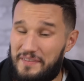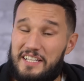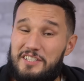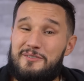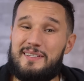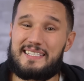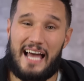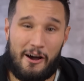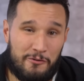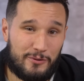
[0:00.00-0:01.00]
but they do
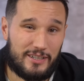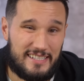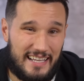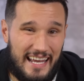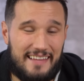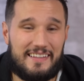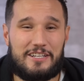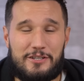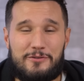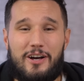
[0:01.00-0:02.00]
sound worse and they
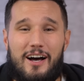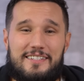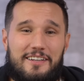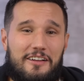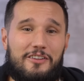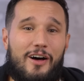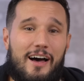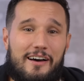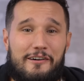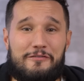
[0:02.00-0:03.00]
do cost a
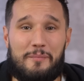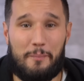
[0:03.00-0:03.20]
lot of